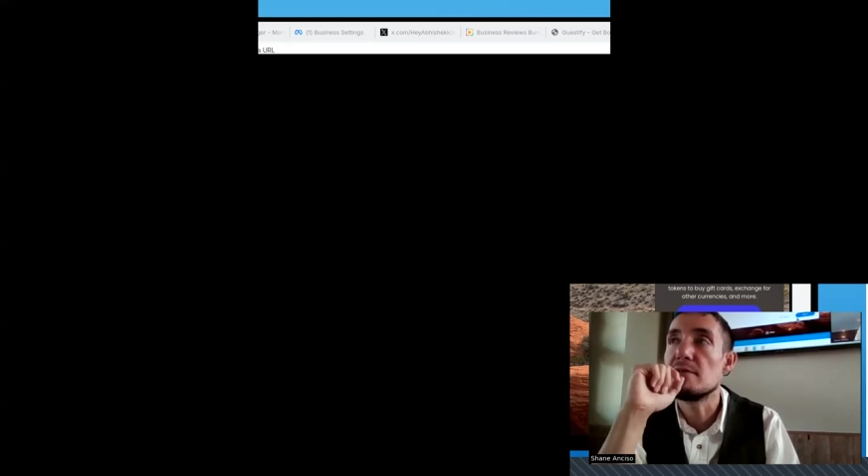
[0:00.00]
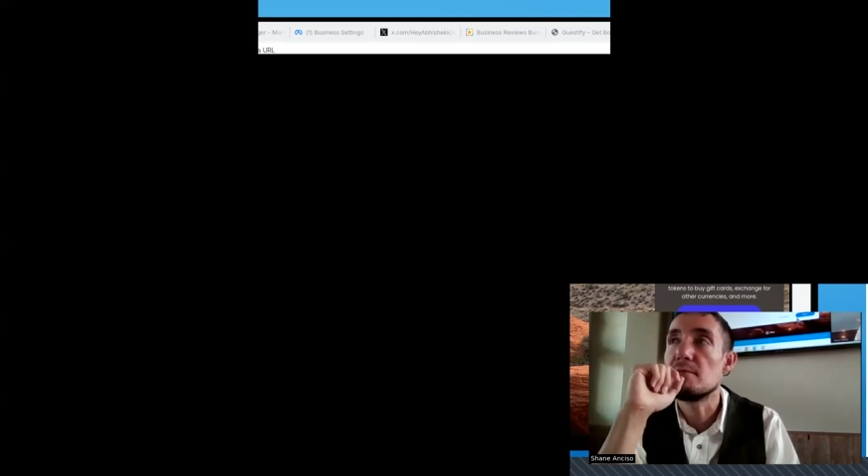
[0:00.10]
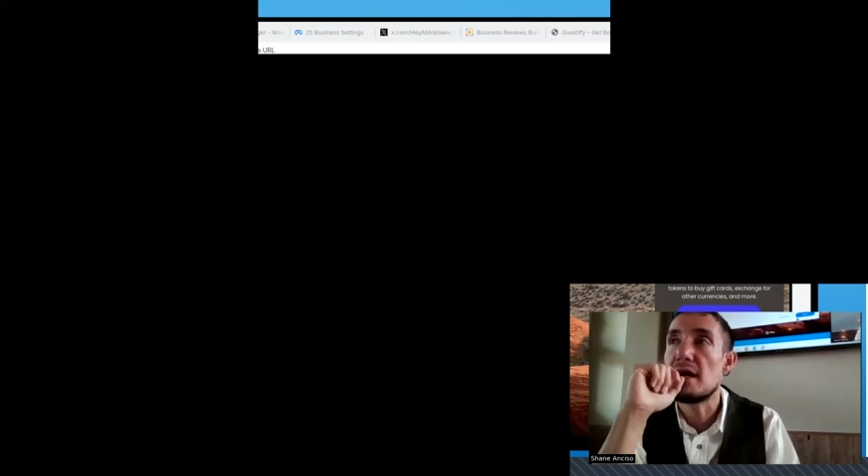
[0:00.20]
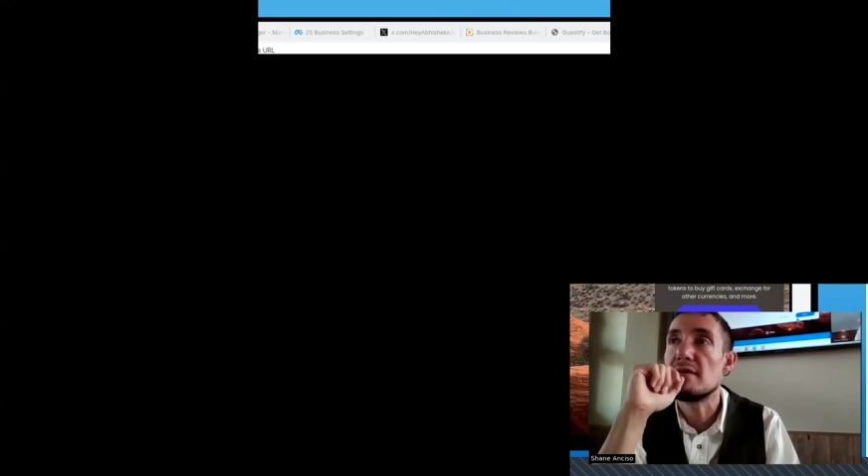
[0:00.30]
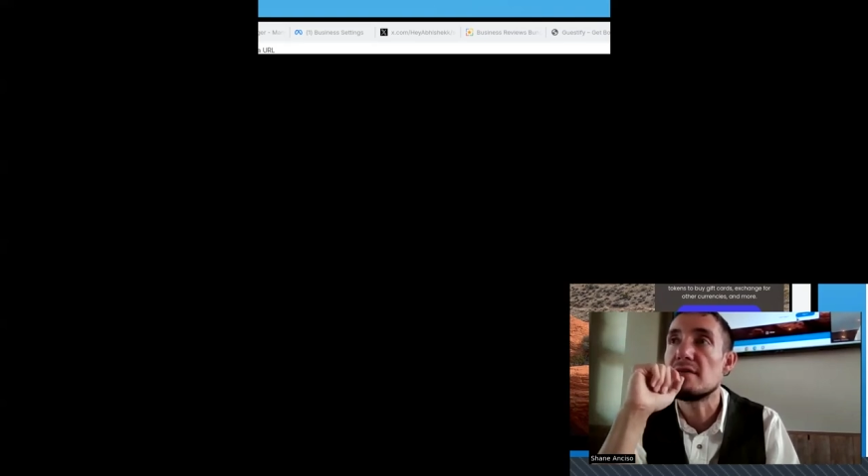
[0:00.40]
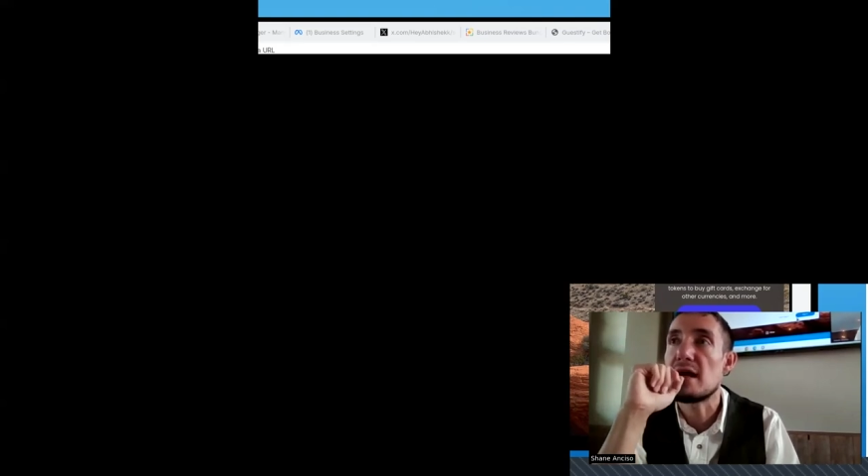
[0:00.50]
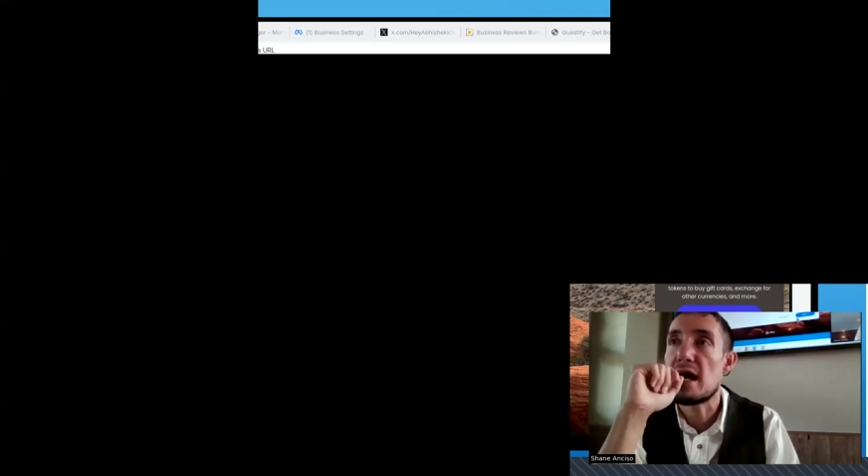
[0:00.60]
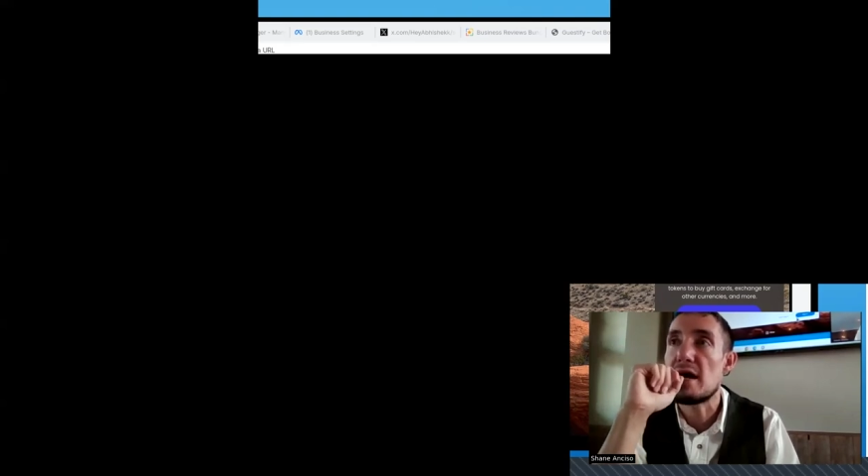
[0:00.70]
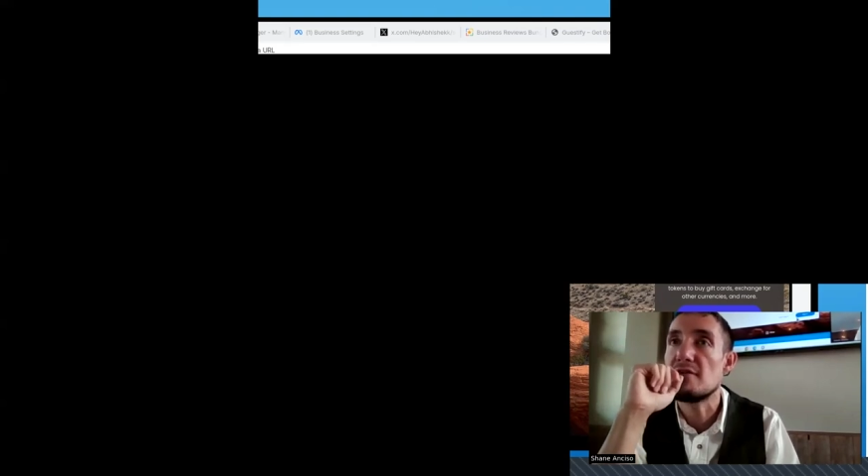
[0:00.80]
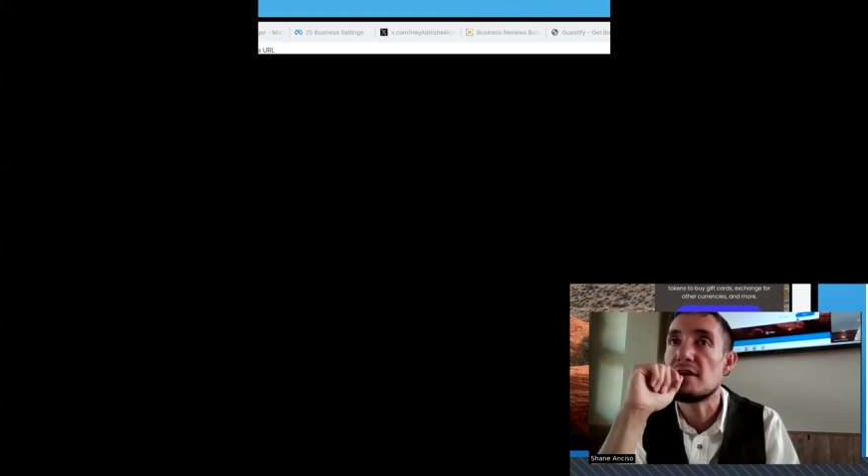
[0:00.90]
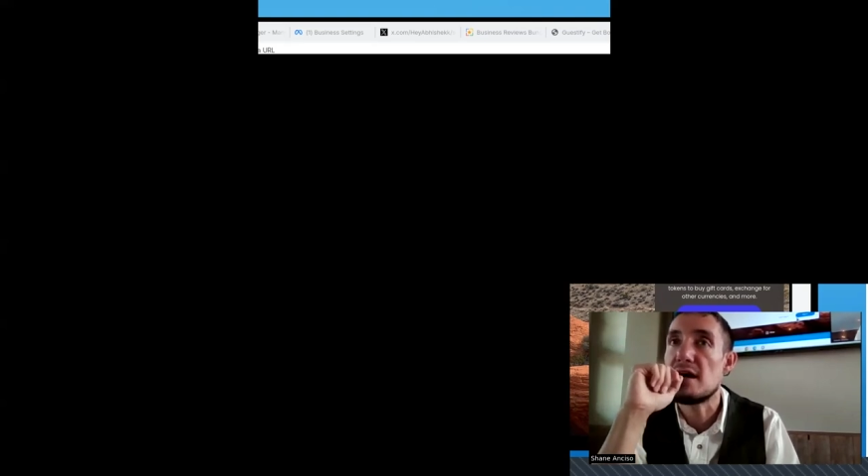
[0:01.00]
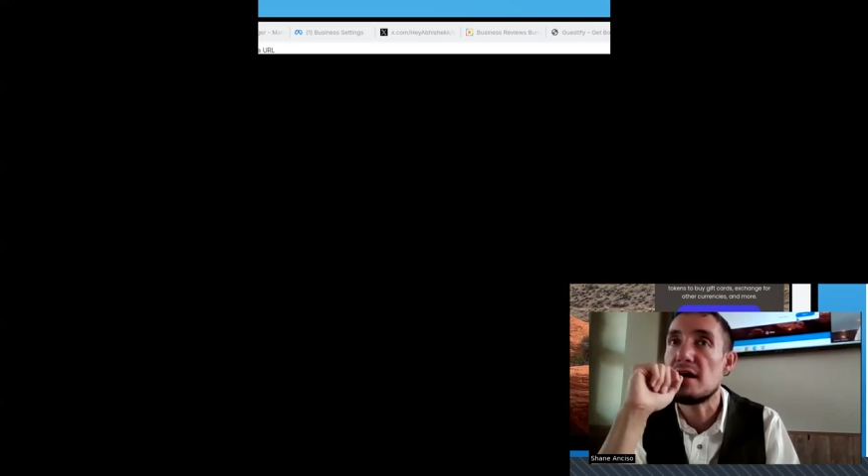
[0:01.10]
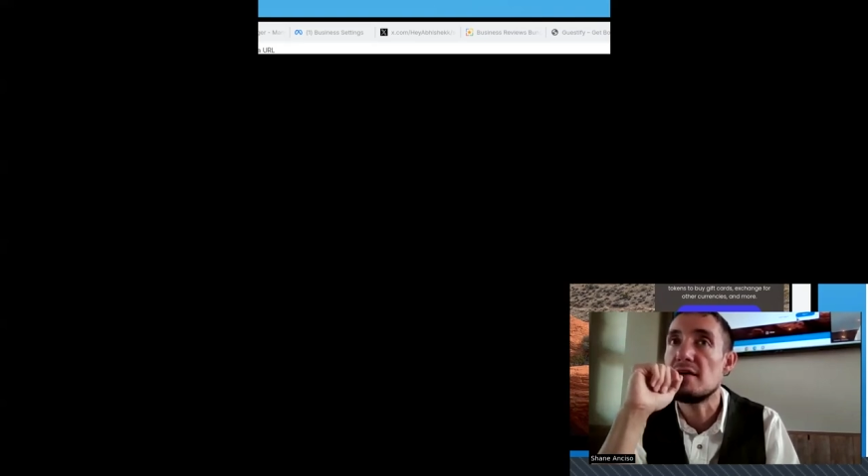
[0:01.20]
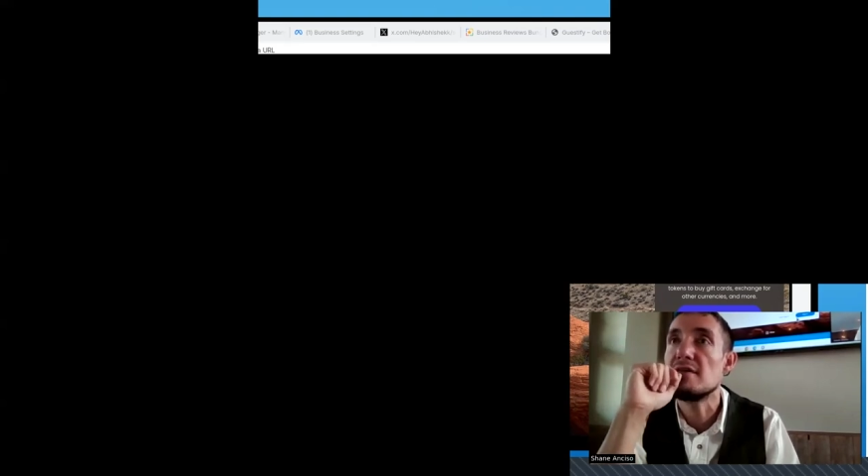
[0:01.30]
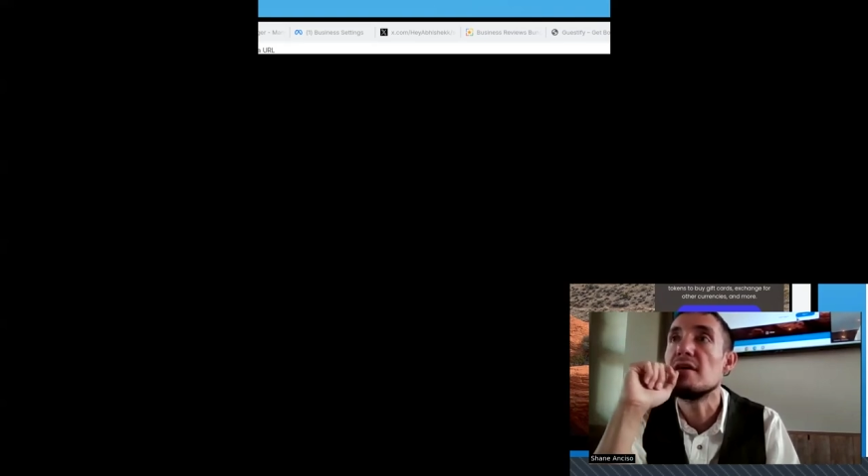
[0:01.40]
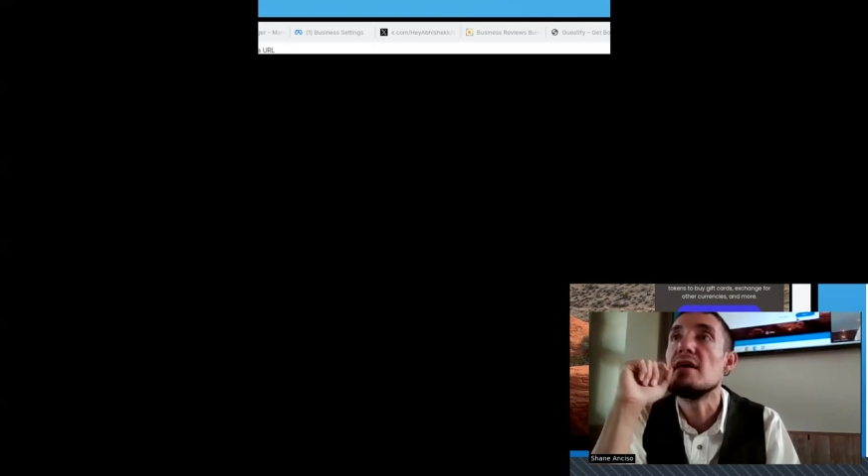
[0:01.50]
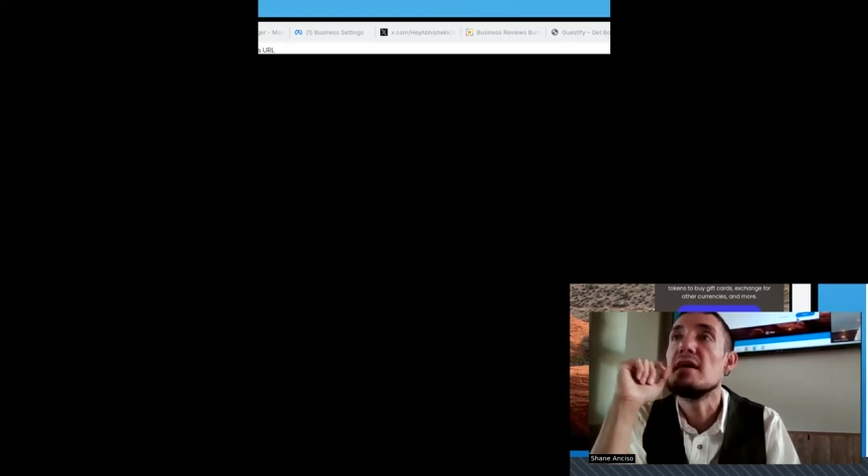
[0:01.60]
and pays to advertise,